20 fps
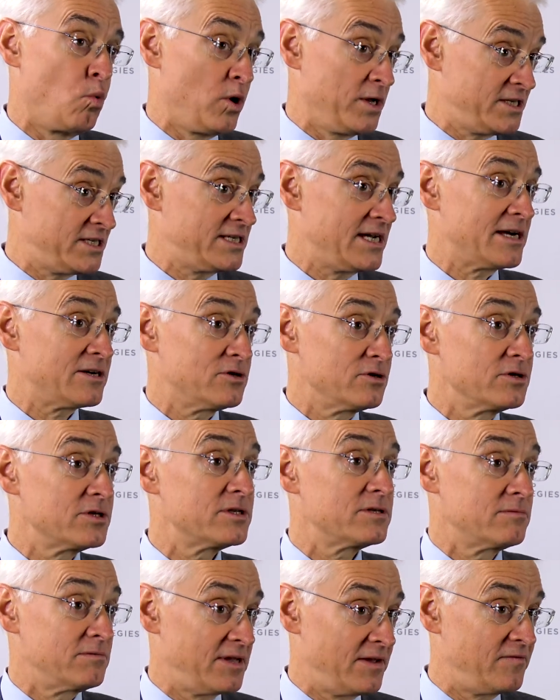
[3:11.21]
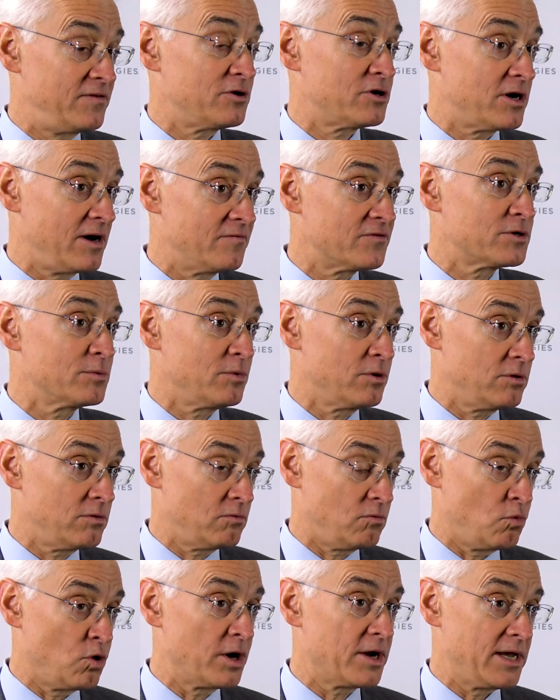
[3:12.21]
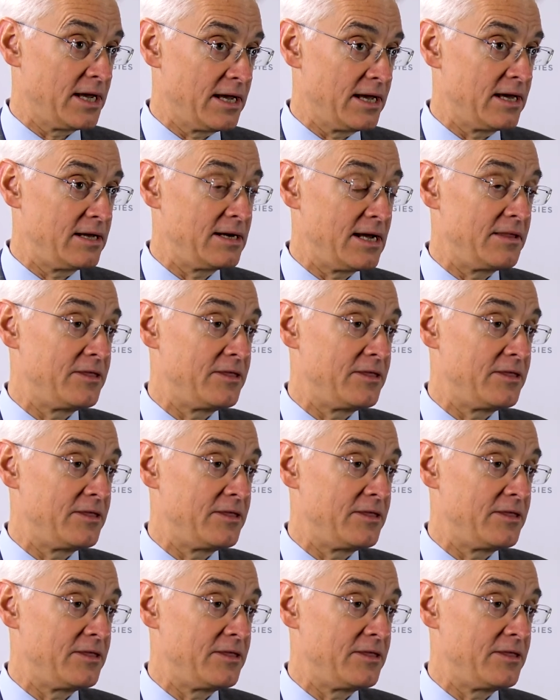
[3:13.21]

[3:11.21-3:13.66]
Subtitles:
what sectors they feel comfortable working in,